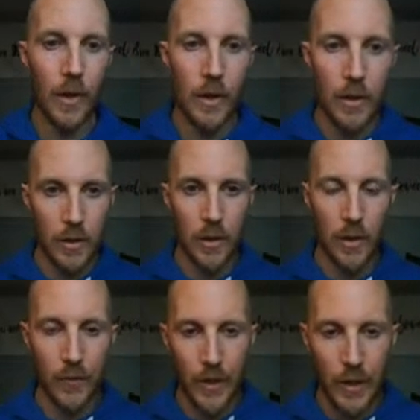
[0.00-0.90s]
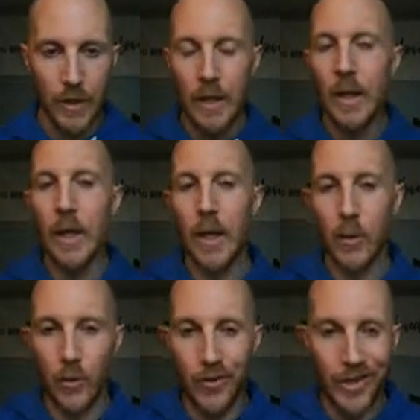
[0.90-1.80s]
And then in
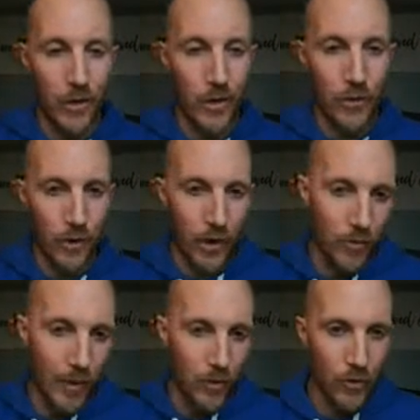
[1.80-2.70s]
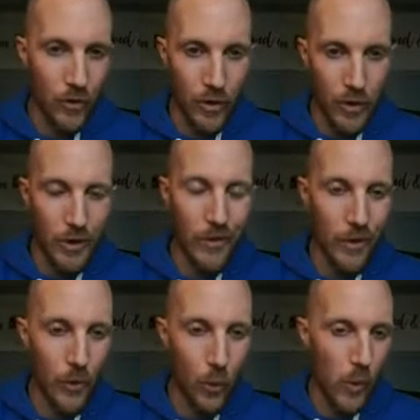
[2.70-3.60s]
order to carry out the transformations on
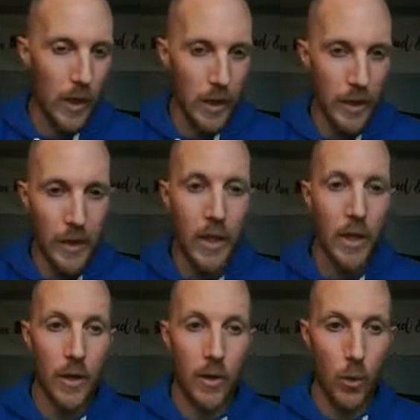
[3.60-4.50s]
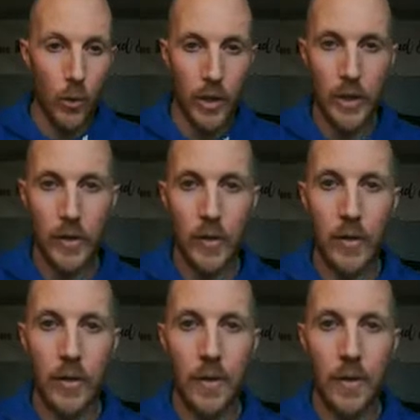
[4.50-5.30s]
the y coordinate,